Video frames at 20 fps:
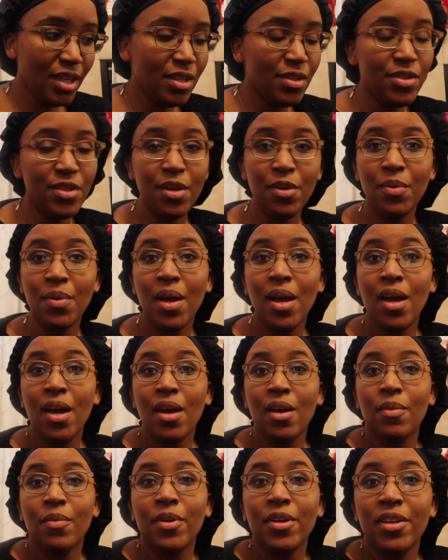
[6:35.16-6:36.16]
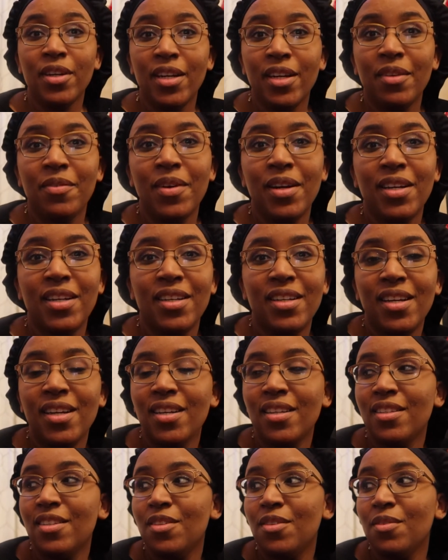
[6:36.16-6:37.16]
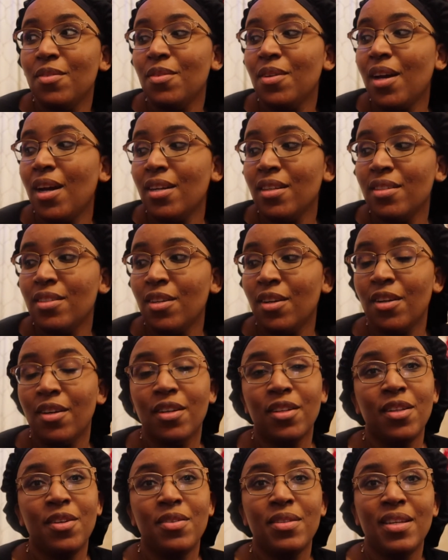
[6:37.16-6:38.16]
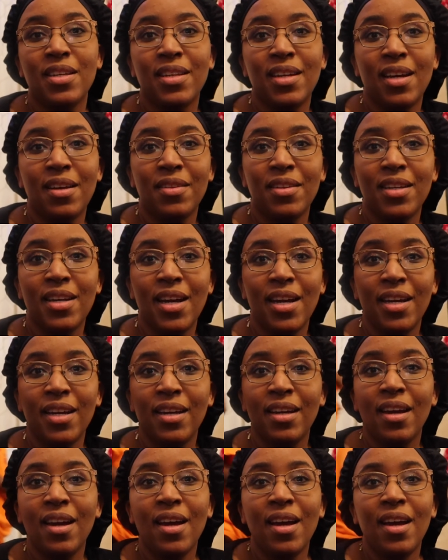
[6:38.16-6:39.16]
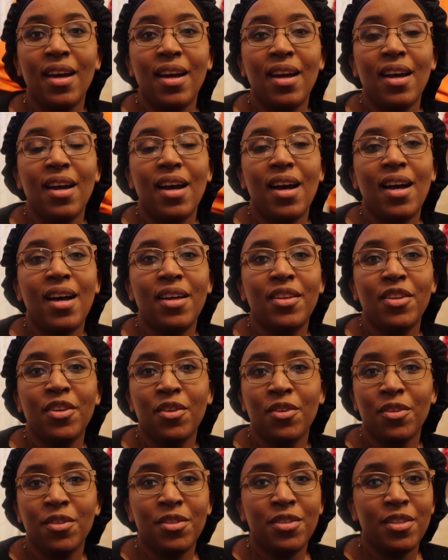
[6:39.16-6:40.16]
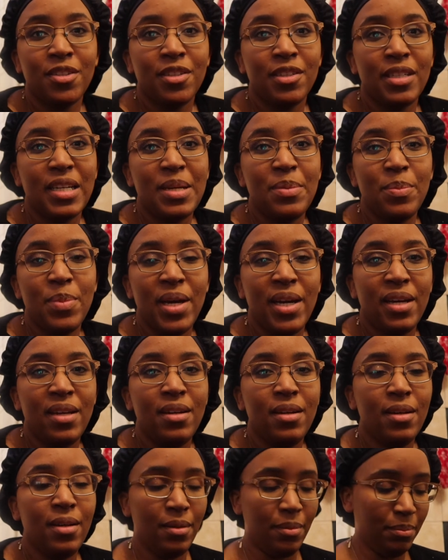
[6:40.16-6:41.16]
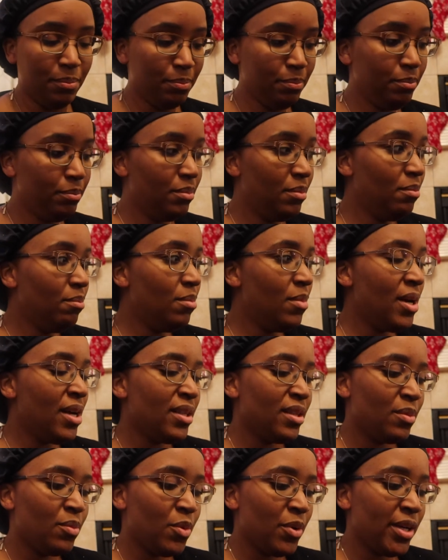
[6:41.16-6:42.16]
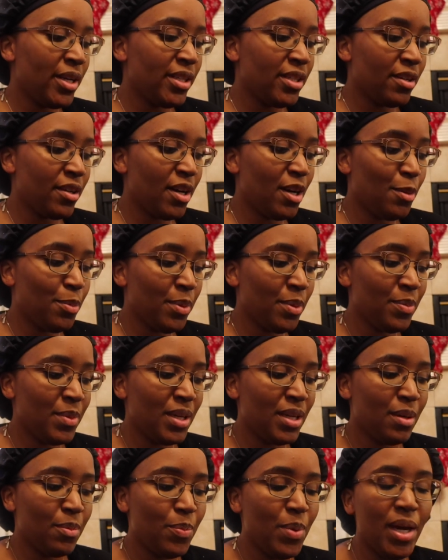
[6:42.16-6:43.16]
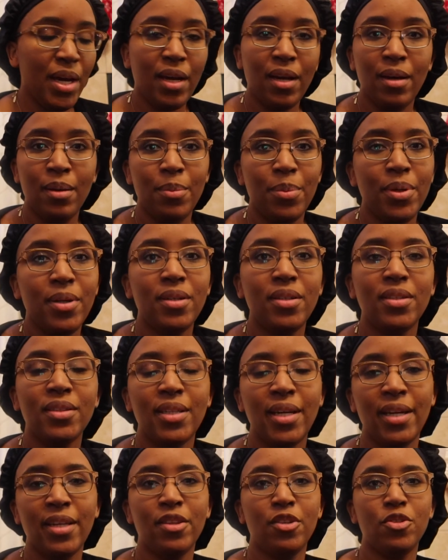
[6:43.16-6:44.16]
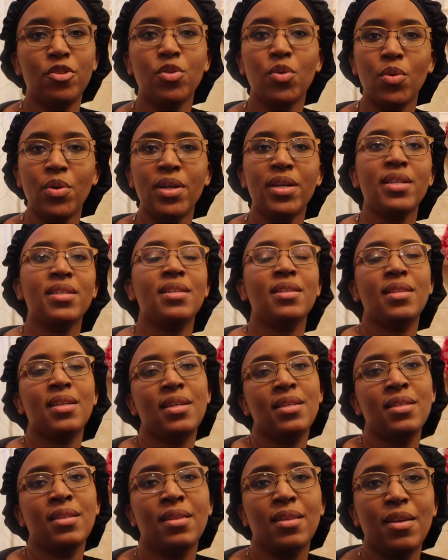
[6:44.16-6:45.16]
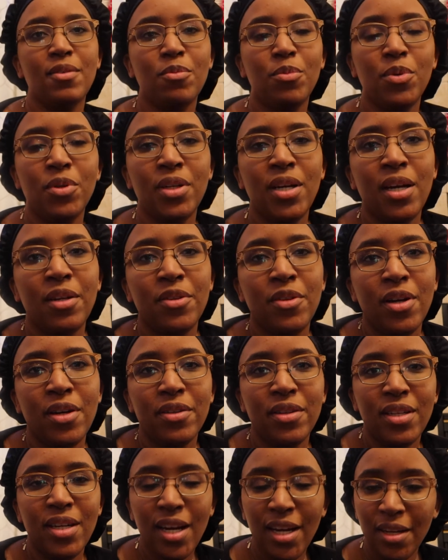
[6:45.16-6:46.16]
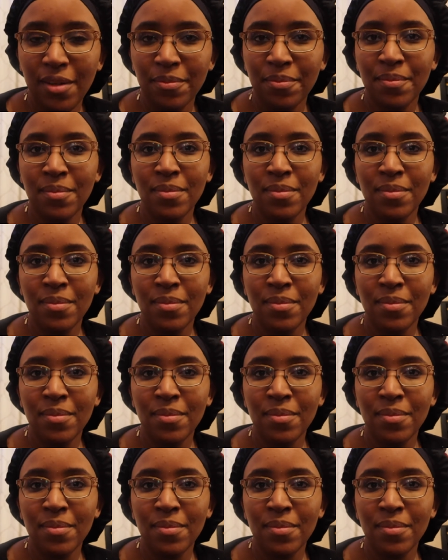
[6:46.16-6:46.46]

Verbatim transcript: So we are getting ready to kind of start closing down the night. Uh, the girls are in bed and the boys are helping me pick up like their toys and things that they pulled out throughout the night.